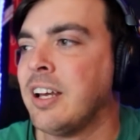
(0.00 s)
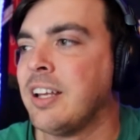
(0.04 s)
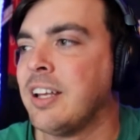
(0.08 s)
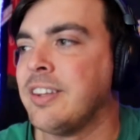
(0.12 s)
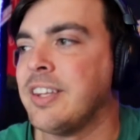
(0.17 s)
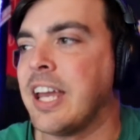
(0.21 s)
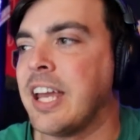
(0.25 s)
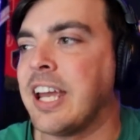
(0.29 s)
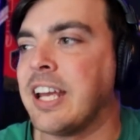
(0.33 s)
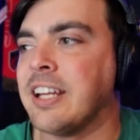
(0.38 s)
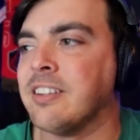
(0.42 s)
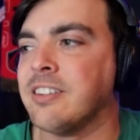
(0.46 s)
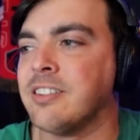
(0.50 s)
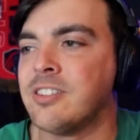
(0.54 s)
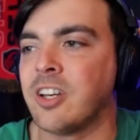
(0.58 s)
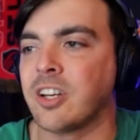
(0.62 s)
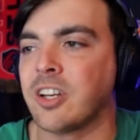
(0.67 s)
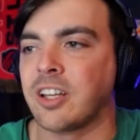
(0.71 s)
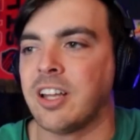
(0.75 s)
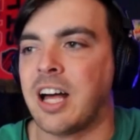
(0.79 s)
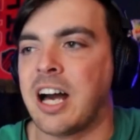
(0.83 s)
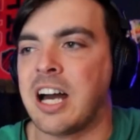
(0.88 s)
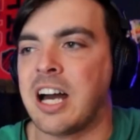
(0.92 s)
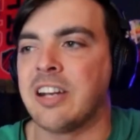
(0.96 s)
They
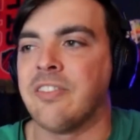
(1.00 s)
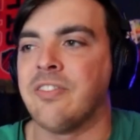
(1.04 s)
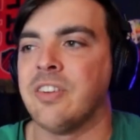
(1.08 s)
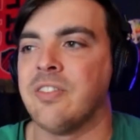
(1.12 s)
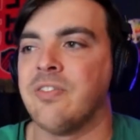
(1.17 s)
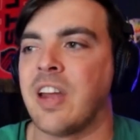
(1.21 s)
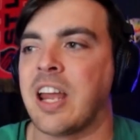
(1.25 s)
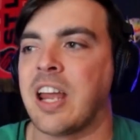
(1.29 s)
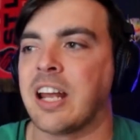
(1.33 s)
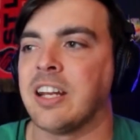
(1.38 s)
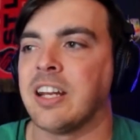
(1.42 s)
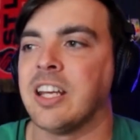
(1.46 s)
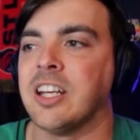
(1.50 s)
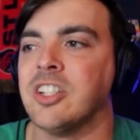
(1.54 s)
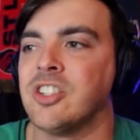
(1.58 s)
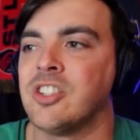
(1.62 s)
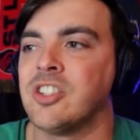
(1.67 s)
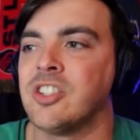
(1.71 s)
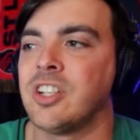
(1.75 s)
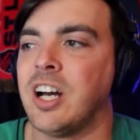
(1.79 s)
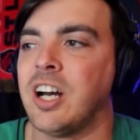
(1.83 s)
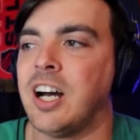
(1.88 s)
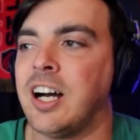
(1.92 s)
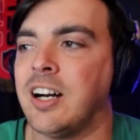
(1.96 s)
took a lot of
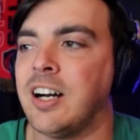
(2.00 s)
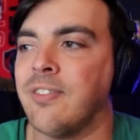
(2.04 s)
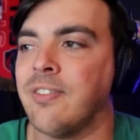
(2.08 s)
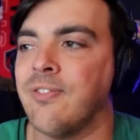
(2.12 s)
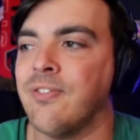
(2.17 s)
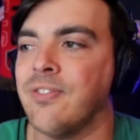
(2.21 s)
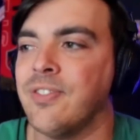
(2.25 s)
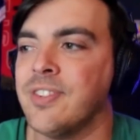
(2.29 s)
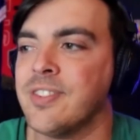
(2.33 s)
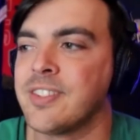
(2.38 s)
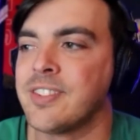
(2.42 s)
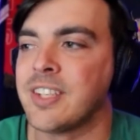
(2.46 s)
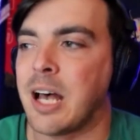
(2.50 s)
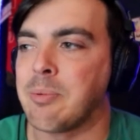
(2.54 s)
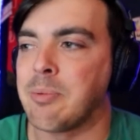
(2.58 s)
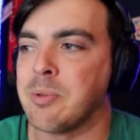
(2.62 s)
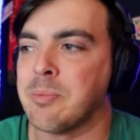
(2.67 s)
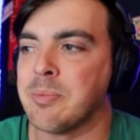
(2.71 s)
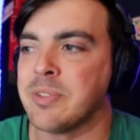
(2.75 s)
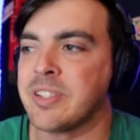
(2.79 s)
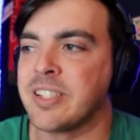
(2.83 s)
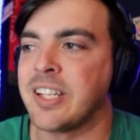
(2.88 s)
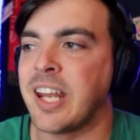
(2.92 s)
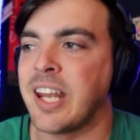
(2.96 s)
advantage of sloppy
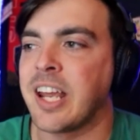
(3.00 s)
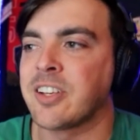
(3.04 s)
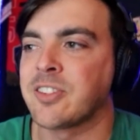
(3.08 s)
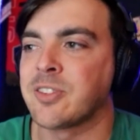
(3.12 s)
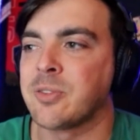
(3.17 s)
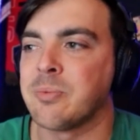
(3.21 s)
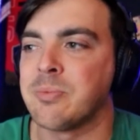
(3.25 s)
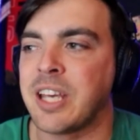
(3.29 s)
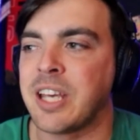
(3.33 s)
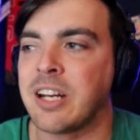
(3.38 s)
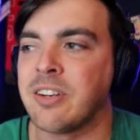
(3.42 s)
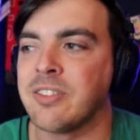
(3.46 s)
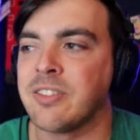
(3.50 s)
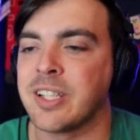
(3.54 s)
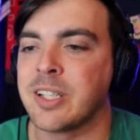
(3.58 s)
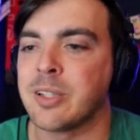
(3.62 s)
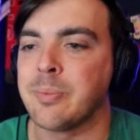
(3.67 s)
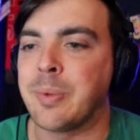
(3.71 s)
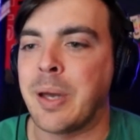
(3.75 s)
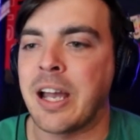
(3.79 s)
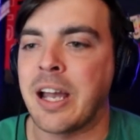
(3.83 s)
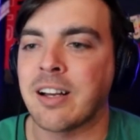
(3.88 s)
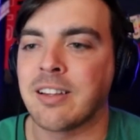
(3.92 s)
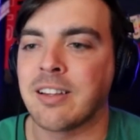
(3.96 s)
mistakes from San Jose's
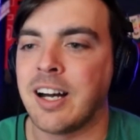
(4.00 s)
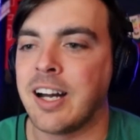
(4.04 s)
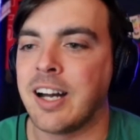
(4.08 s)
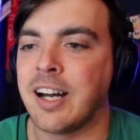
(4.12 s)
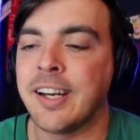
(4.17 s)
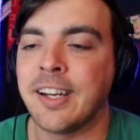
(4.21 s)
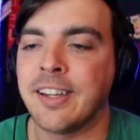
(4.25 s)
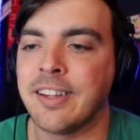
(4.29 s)
backline,